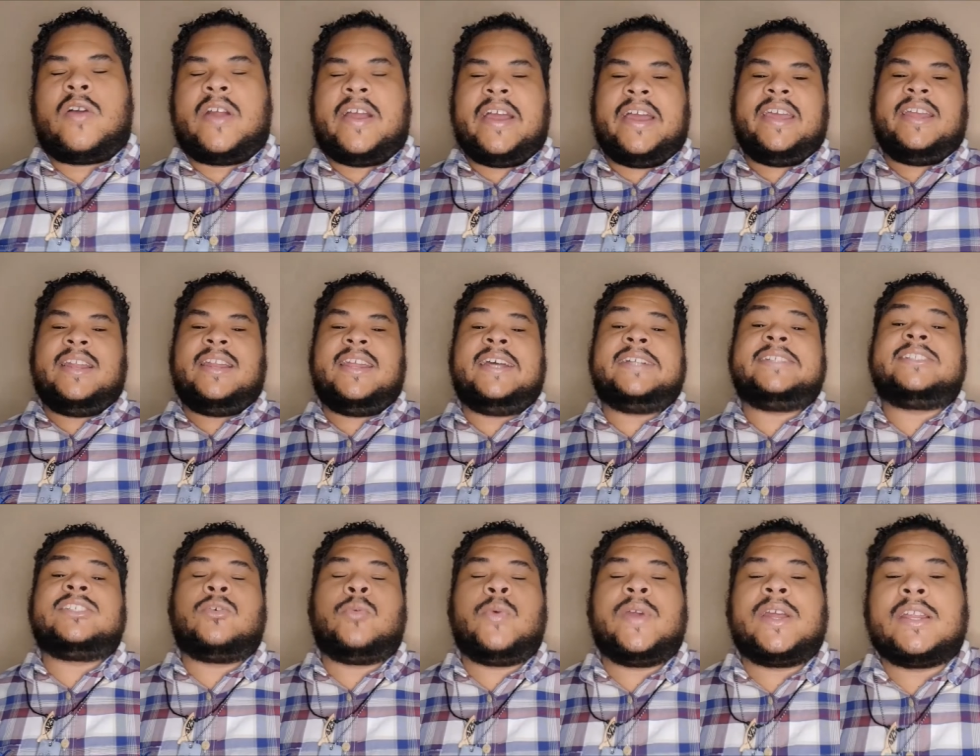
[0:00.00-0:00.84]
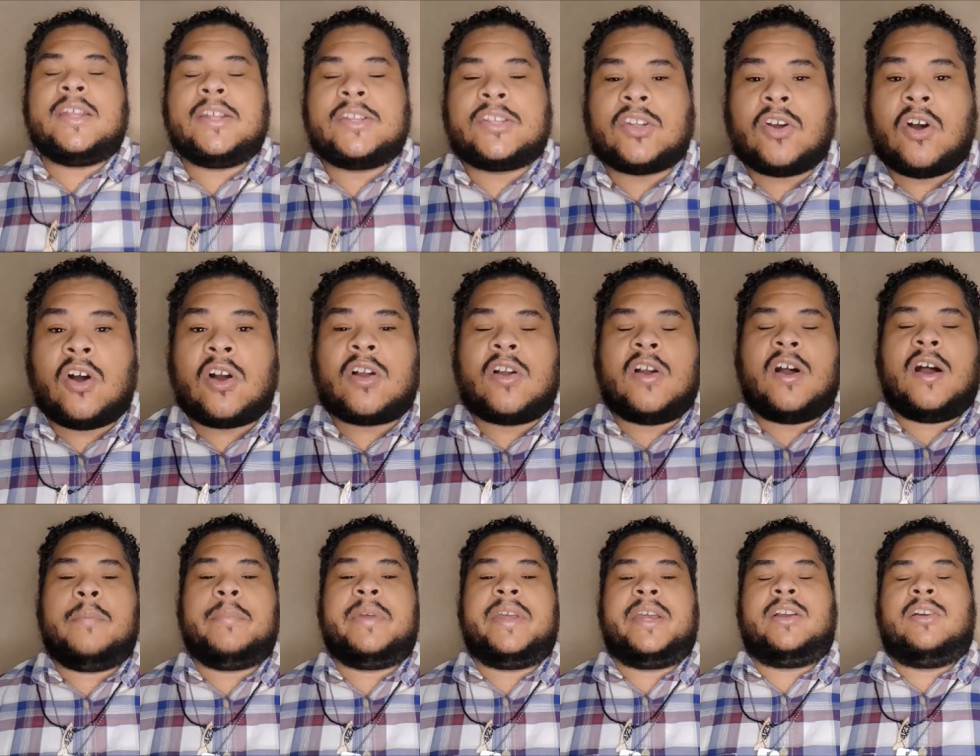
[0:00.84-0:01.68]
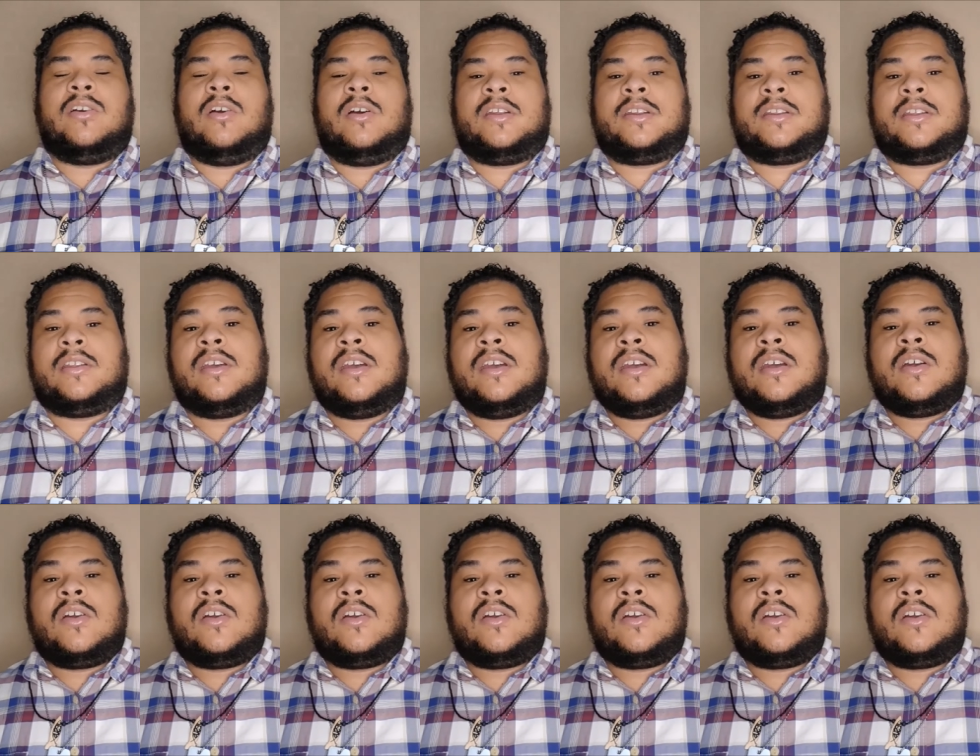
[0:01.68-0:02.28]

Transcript: Okay, let's quickly talk Comic-Con.